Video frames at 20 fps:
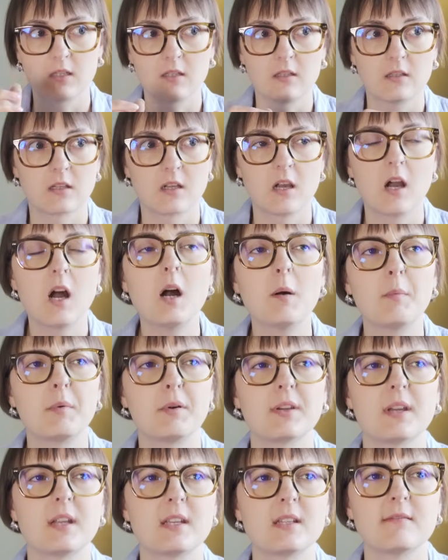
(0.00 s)
The
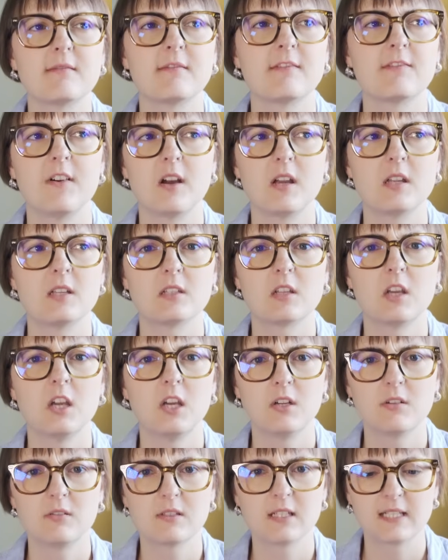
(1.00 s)
cardboard I didn't find
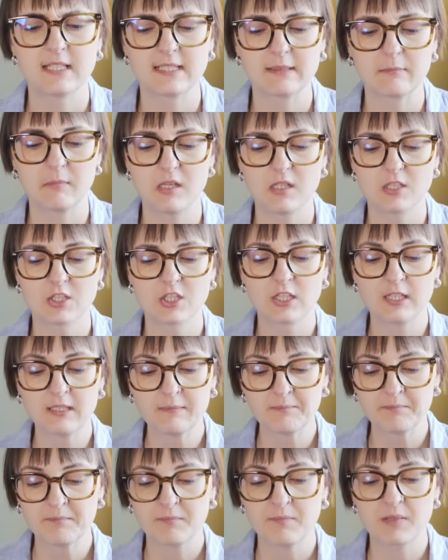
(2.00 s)
curled it as much,
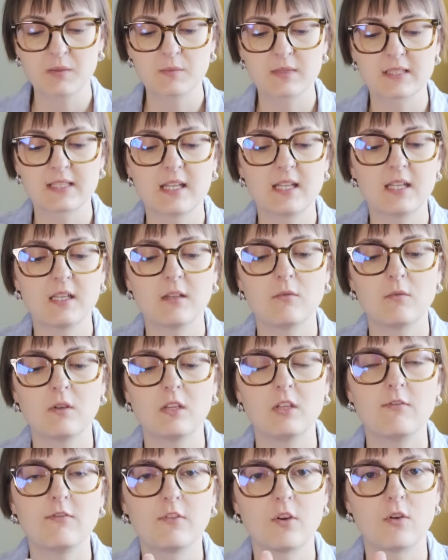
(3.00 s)
but it was like when
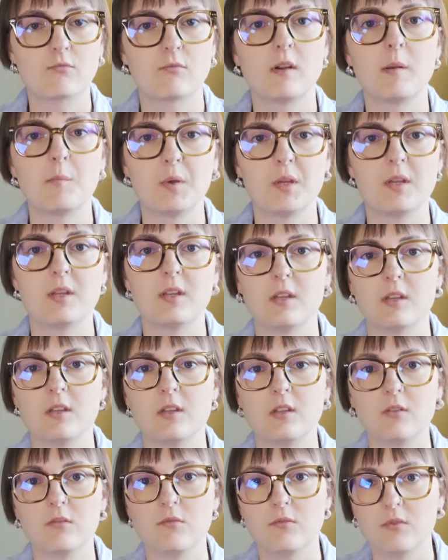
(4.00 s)
you've got ribbon
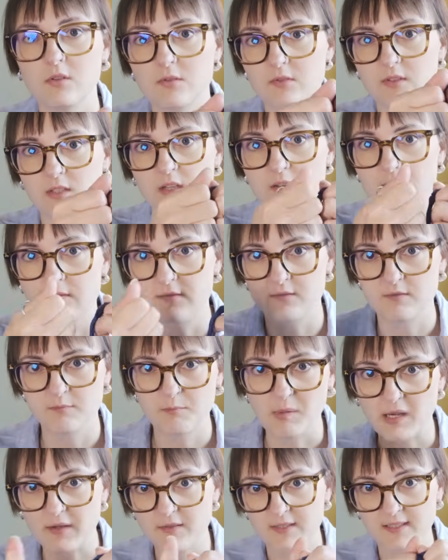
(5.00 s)
and you use a
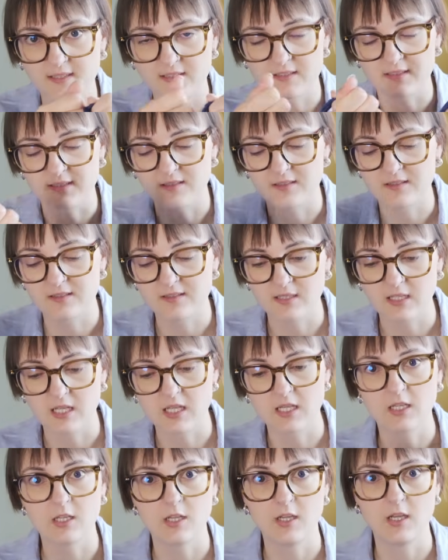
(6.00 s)
pair of scissors to
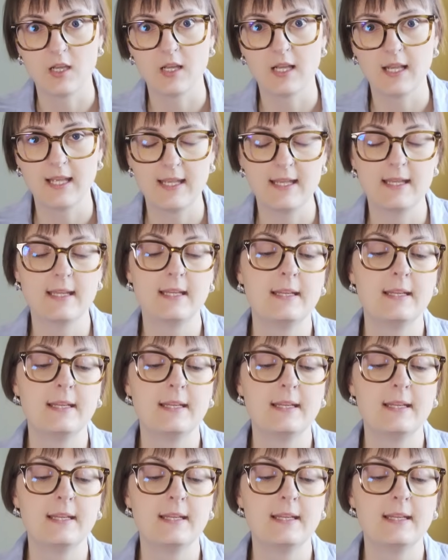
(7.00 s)
like curl it.